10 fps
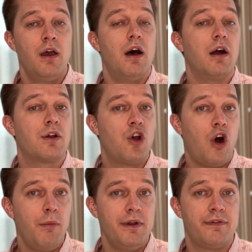A
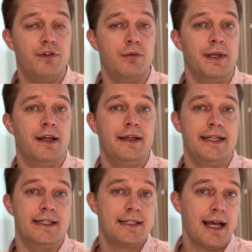common formula
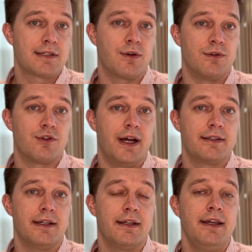in SaaS
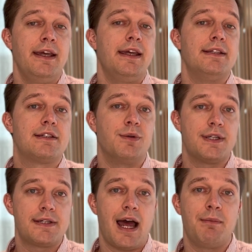contracting is to
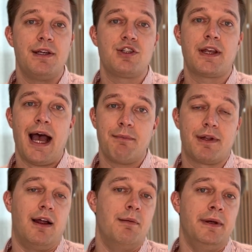establish capped
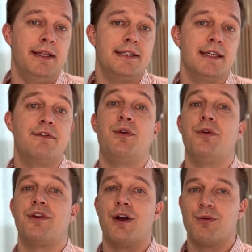liability for
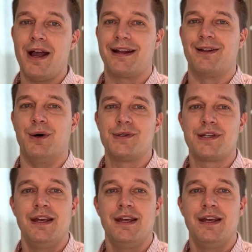direct loss